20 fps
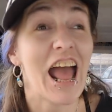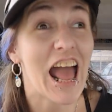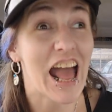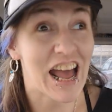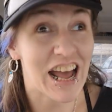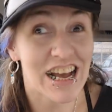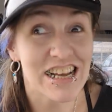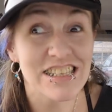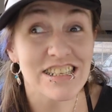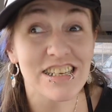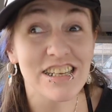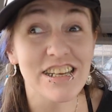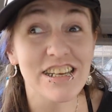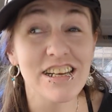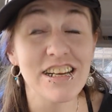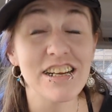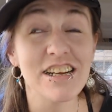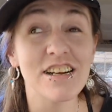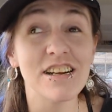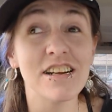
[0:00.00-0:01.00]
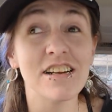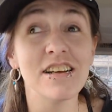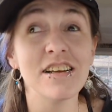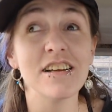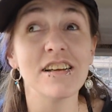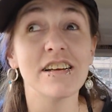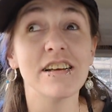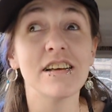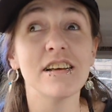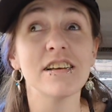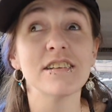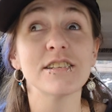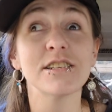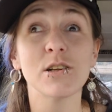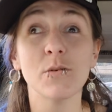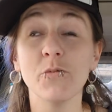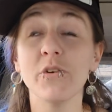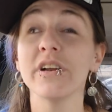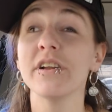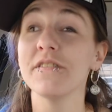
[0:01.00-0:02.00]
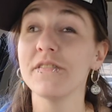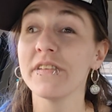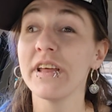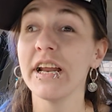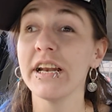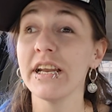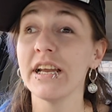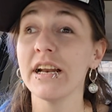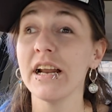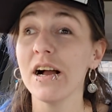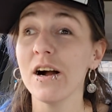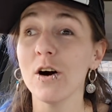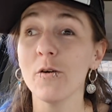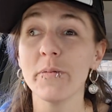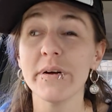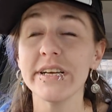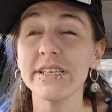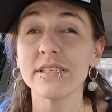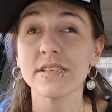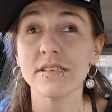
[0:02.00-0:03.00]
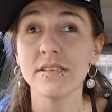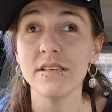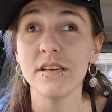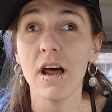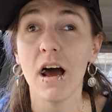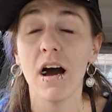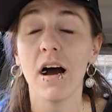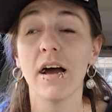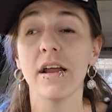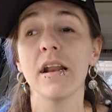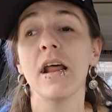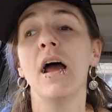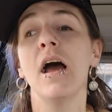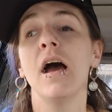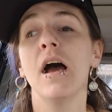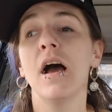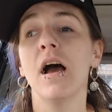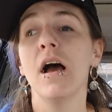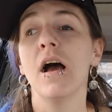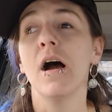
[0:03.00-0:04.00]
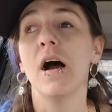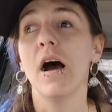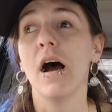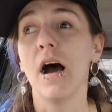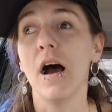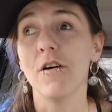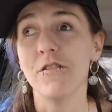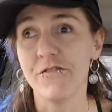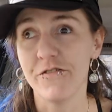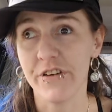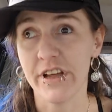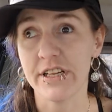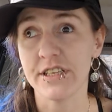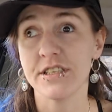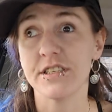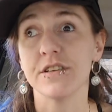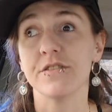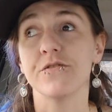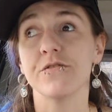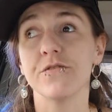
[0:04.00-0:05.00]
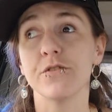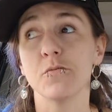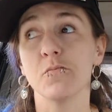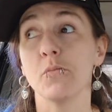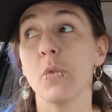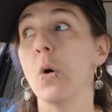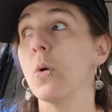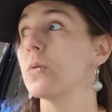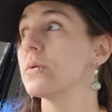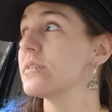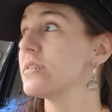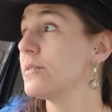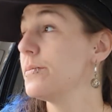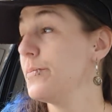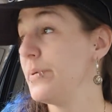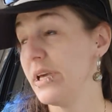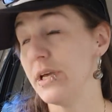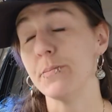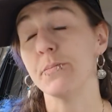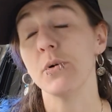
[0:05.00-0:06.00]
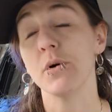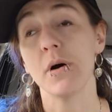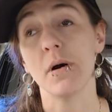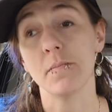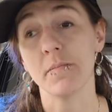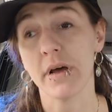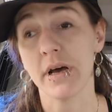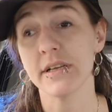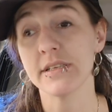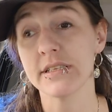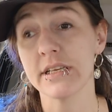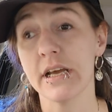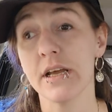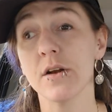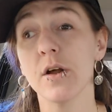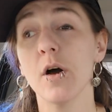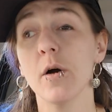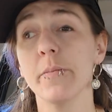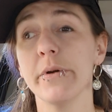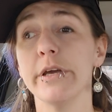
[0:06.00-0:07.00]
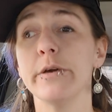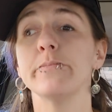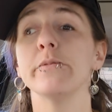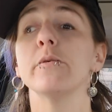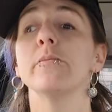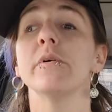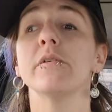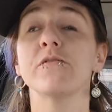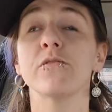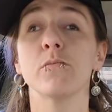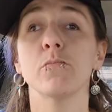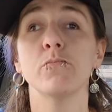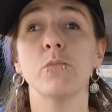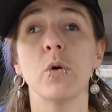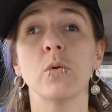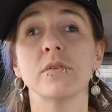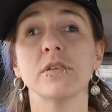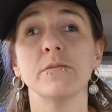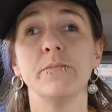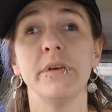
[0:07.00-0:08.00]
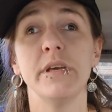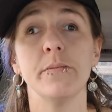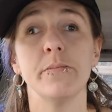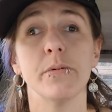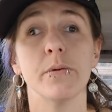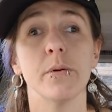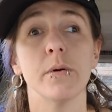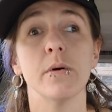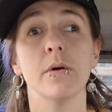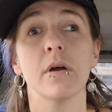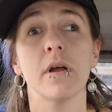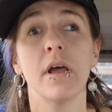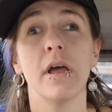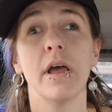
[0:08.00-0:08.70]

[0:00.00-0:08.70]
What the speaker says: Asking someone if they need help is not offensive for most people. I'm not saying all people, but for most people.